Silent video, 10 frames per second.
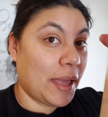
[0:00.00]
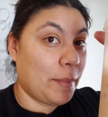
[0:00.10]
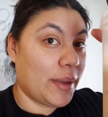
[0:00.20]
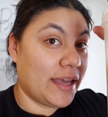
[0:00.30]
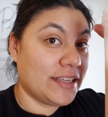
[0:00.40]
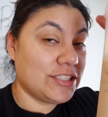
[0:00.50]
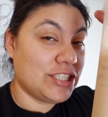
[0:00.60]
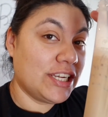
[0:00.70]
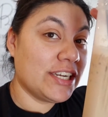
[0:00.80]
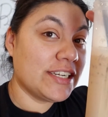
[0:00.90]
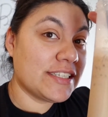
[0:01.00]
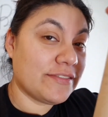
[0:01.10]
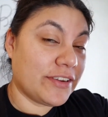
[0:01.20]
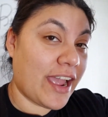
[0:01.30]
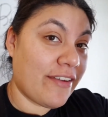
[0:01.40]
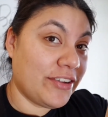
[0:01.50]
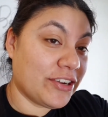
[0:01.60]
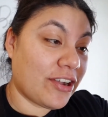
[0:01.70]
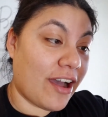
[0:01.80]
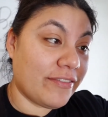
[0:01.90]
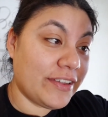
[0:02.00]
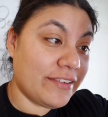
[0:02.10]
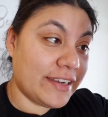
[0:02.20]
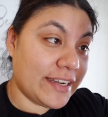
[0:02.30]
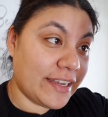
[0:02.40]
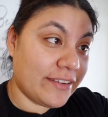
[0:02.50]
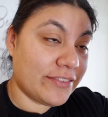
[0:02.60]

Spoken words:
But cheers if you're having your coffee right now.